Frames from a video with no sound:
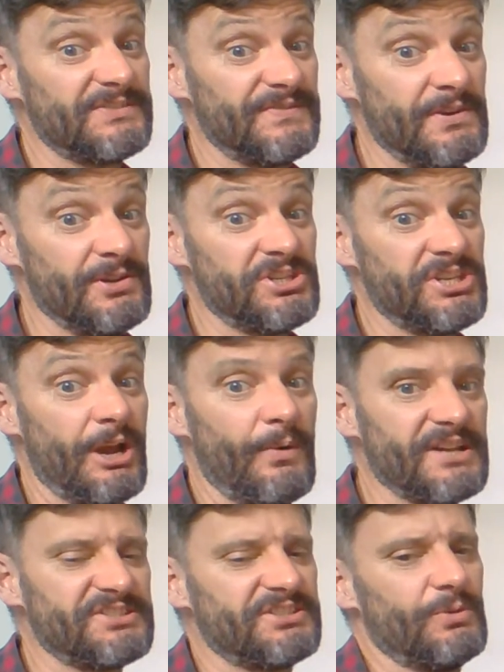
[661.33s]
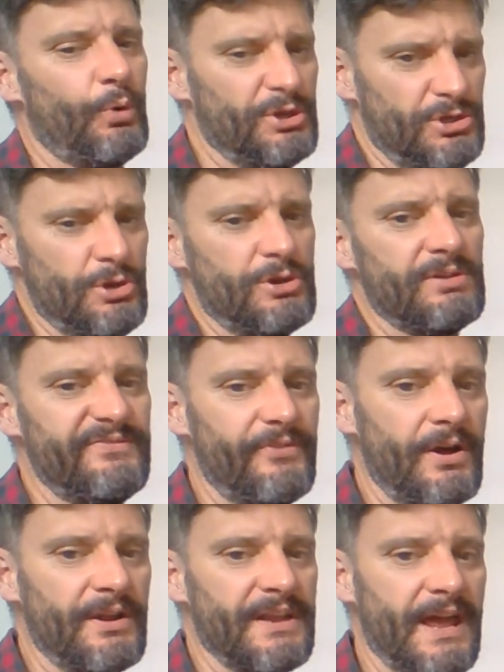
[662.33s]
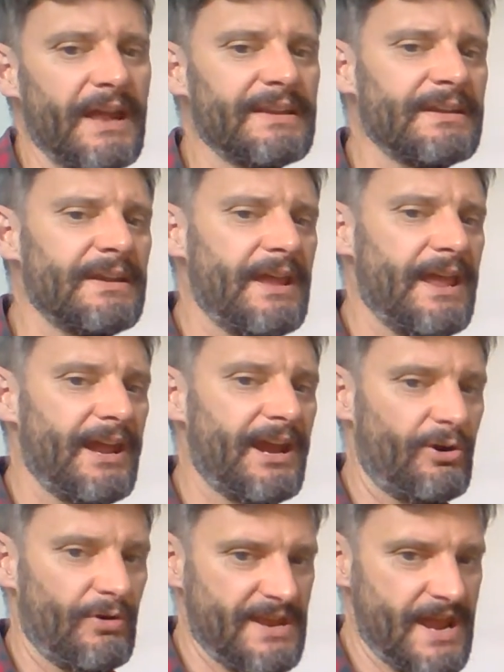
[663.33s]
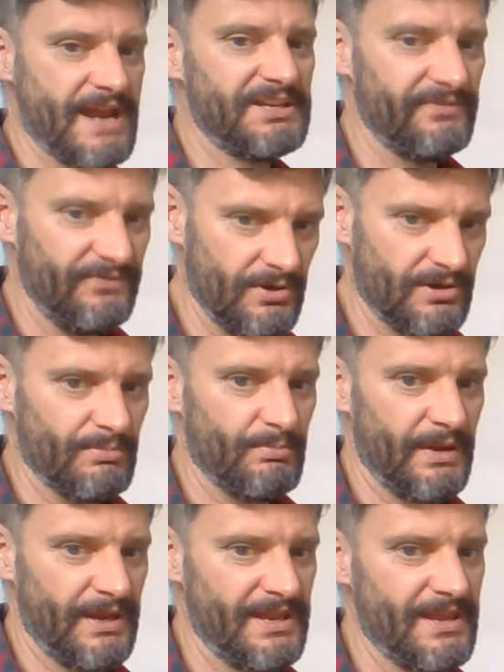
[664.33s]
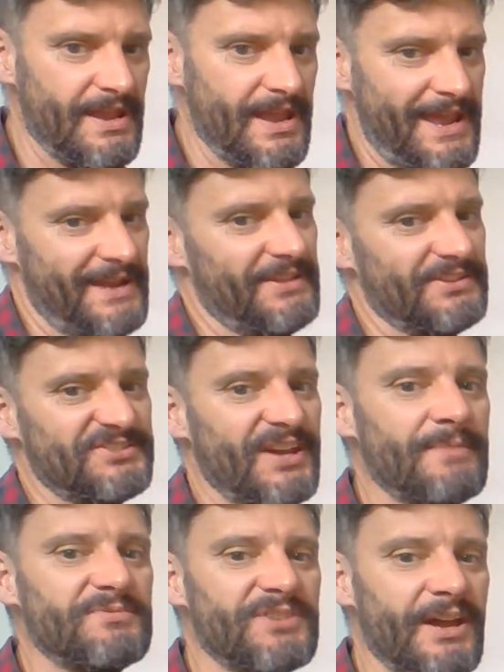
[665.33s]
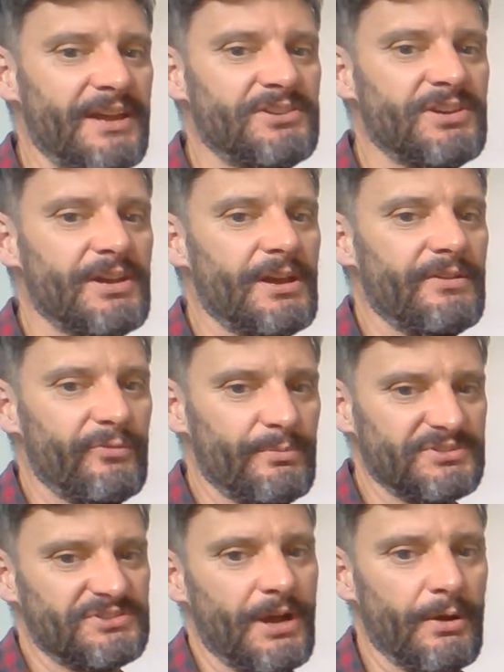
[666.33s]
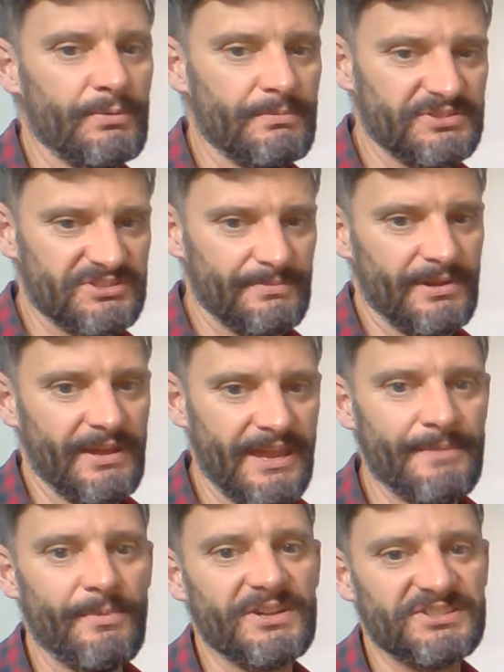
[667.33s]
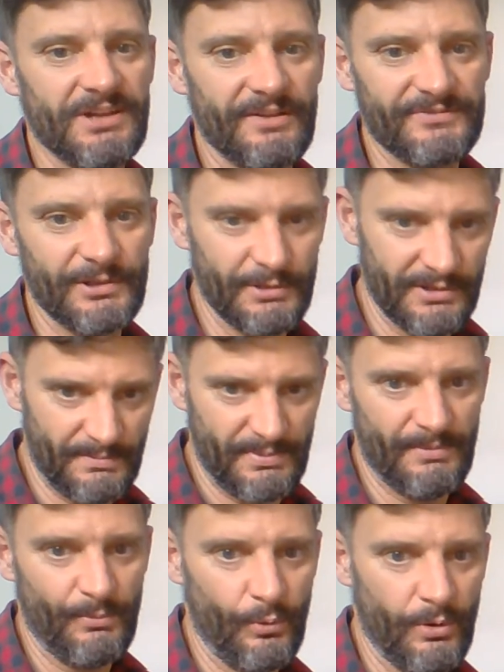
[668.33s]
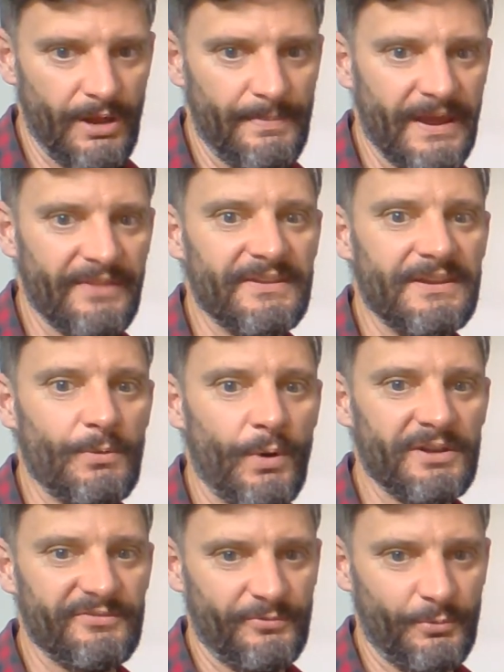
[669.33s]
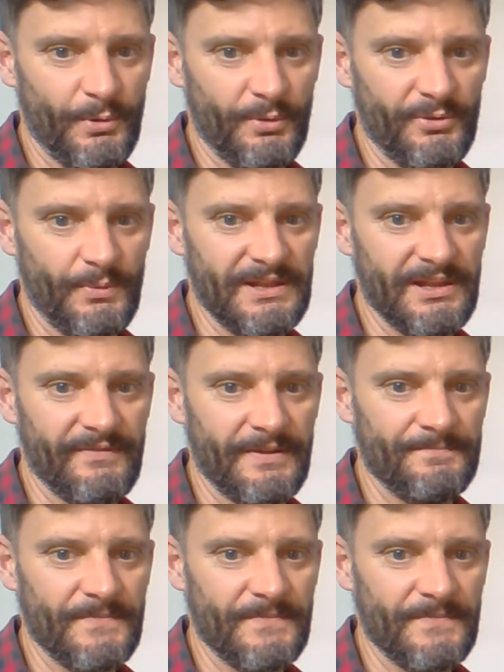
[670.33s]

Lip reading: for you to show us what you can find out, how creative you can be, and at the same stage for Ms. Dalton, Mr. Miller, and myself to learn a bit more about the wonderful world that we live in.